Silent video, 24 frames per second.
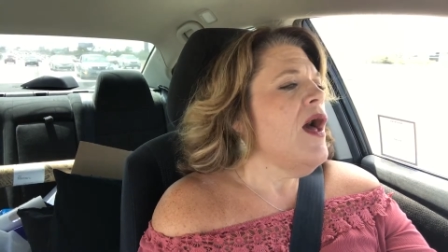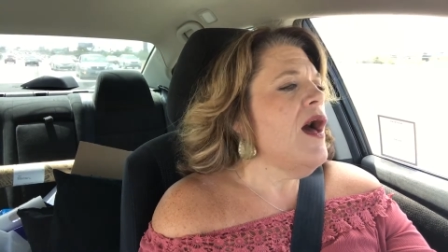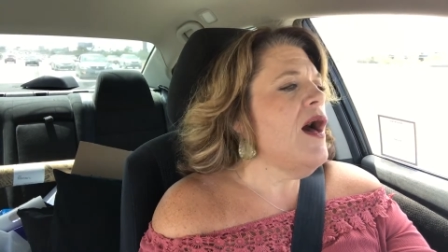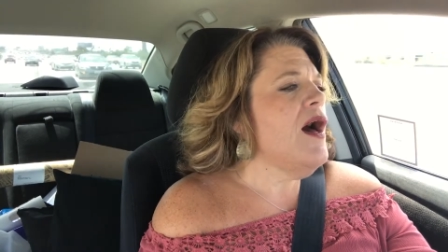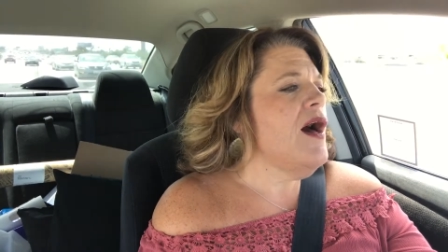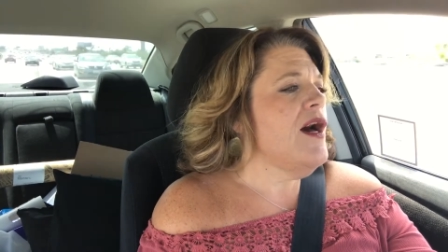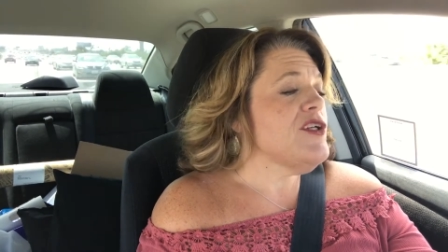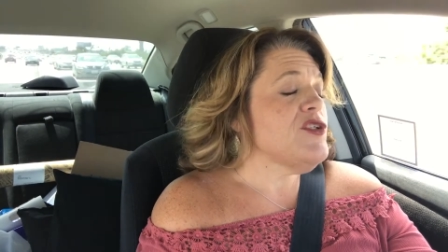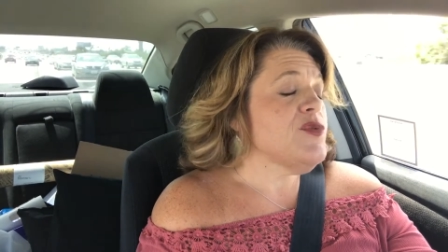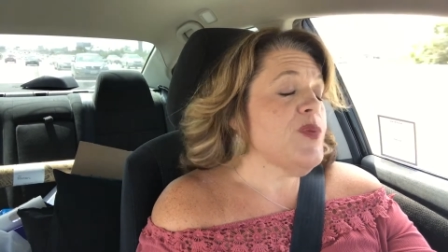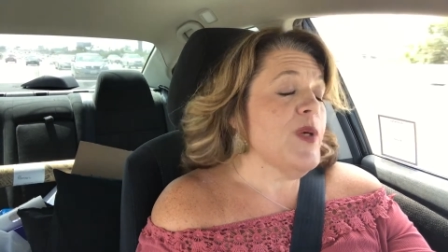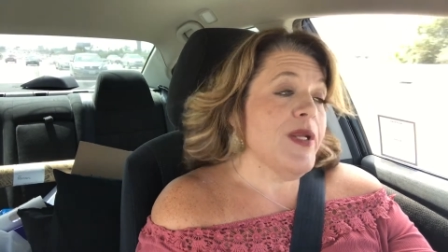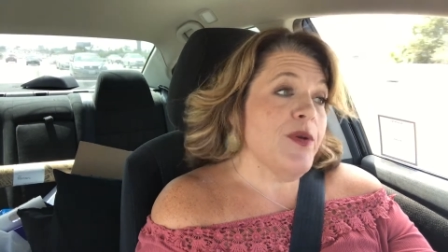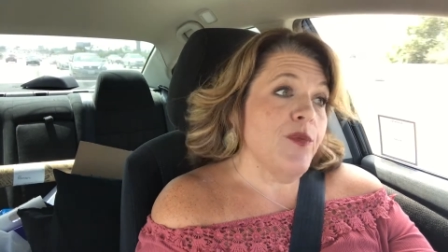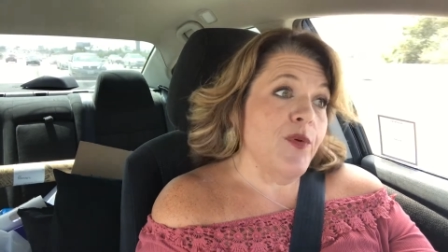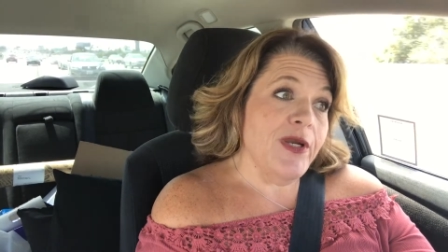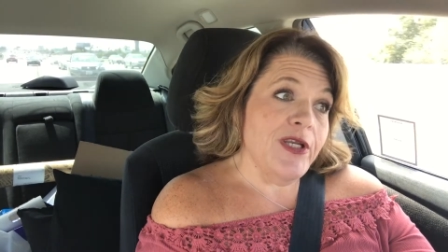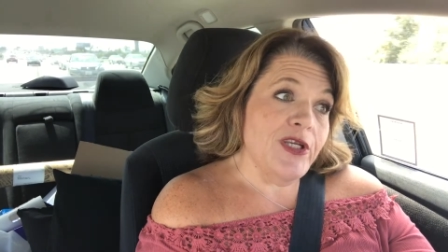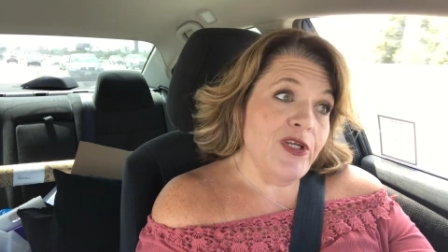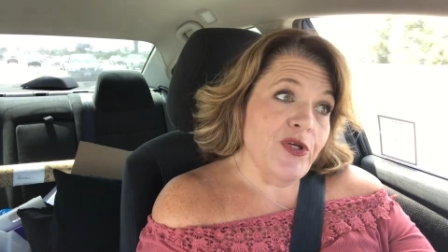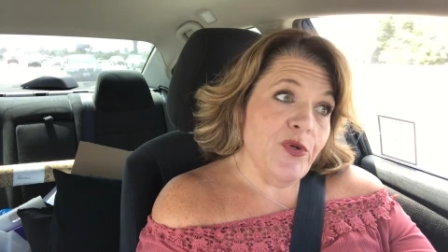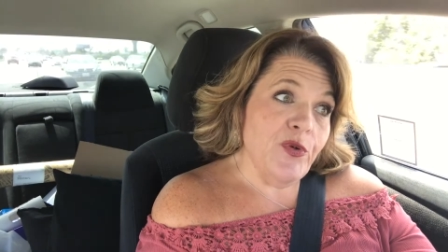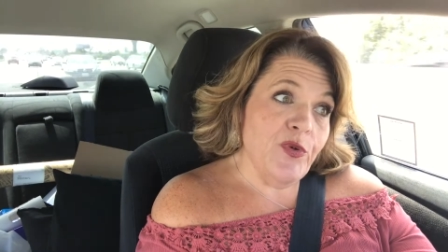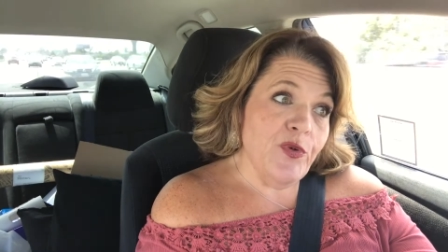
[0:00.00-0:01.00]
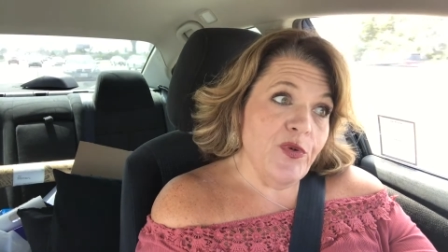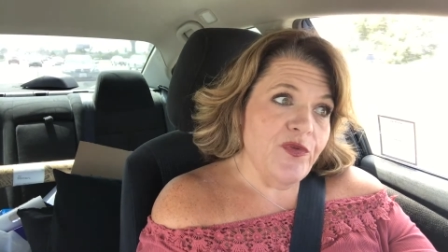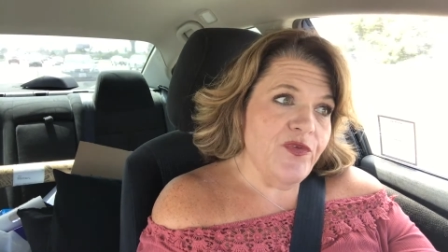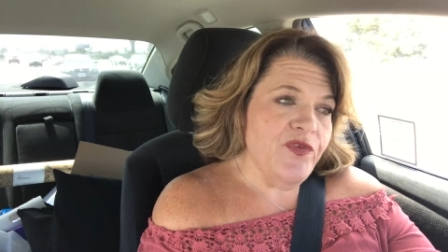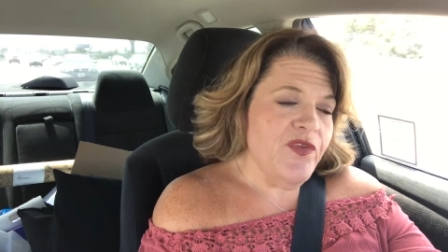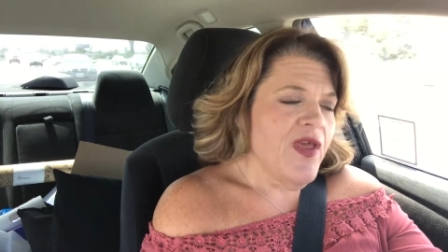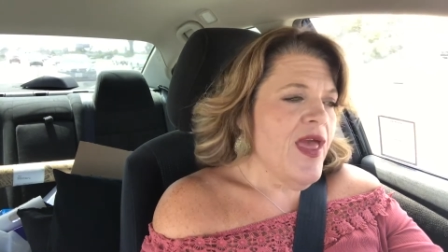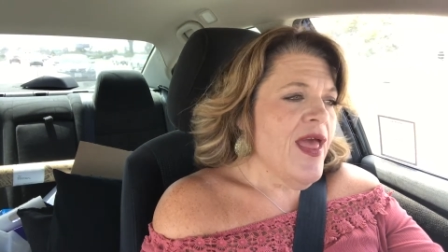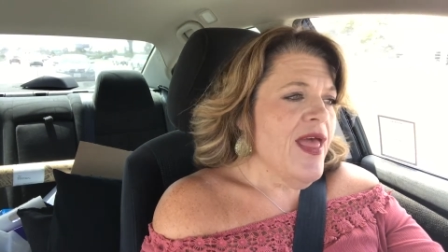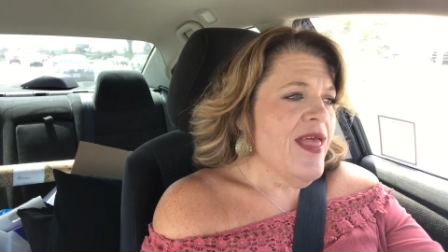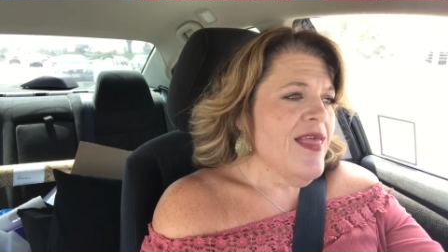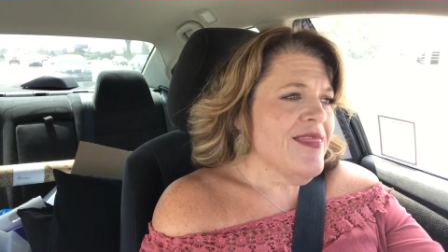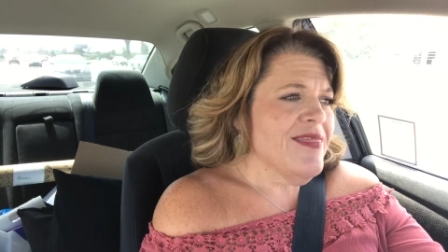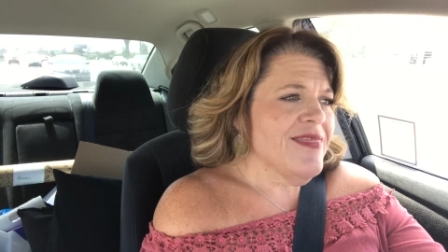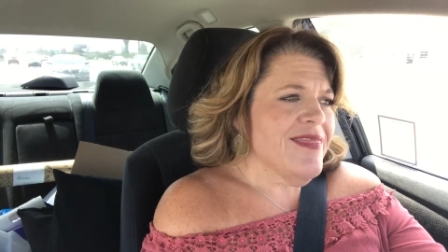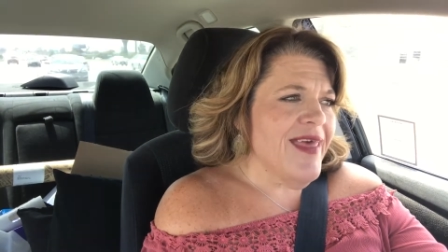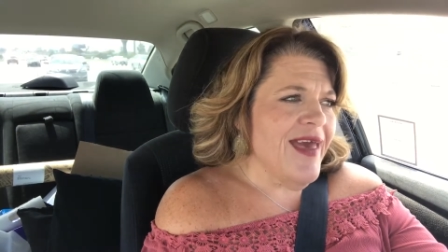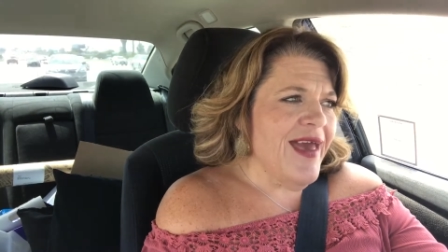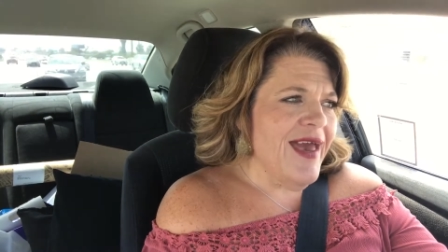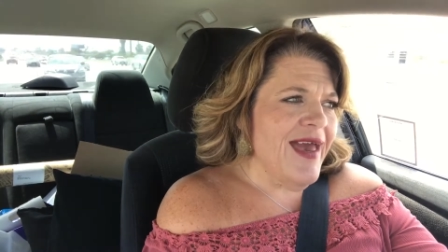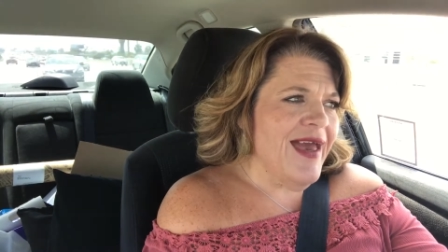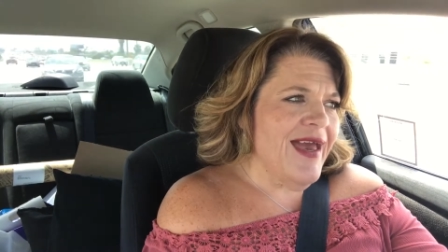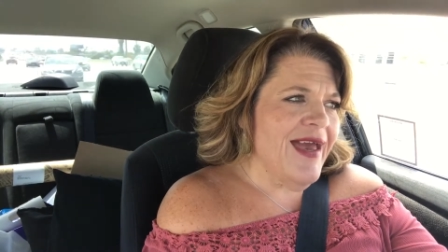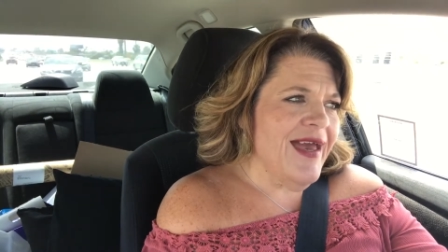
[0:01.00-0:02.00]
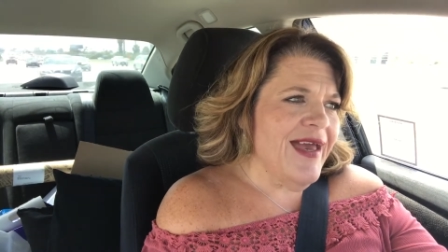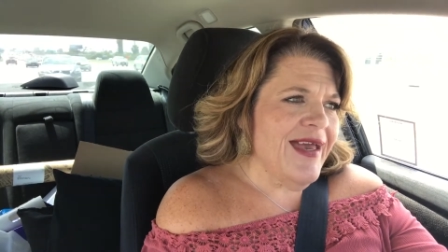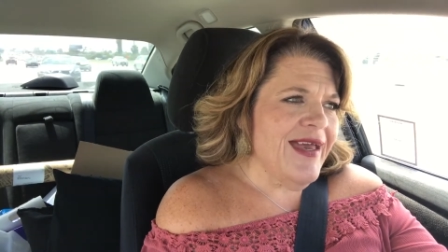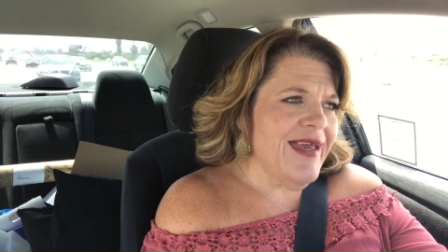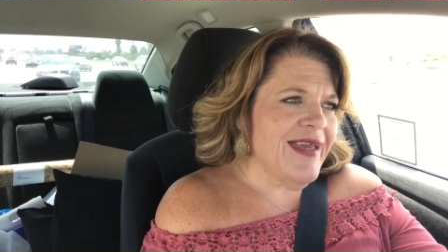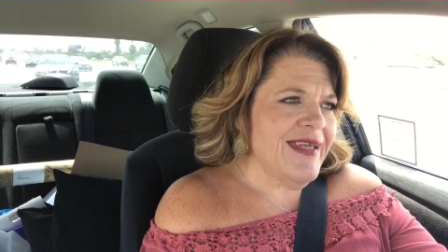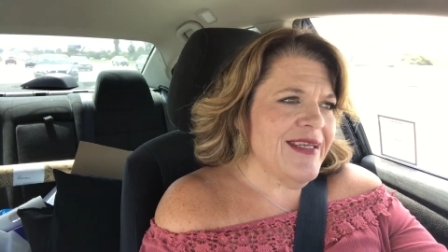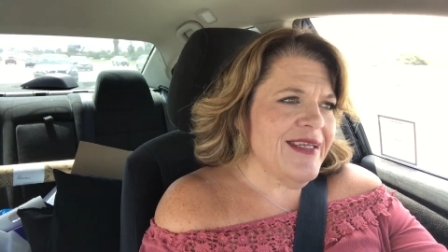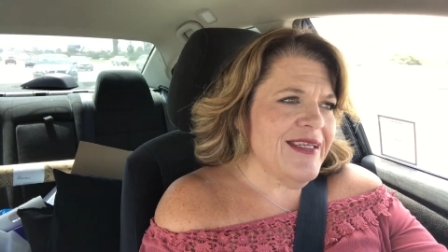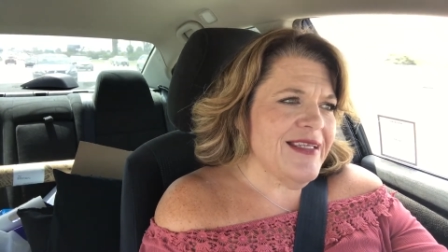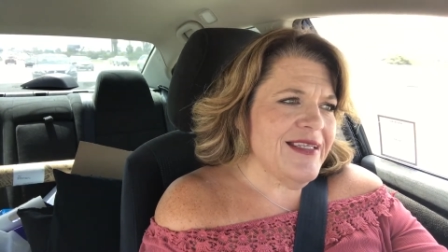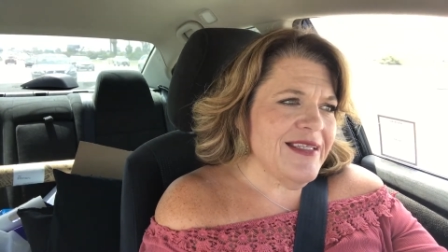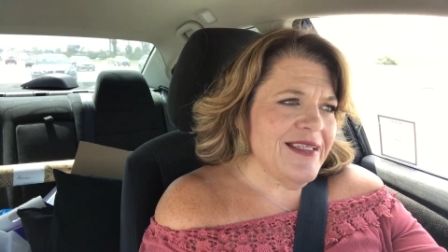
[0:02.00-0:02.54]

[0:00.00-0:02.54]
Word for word: uh, 21 year old that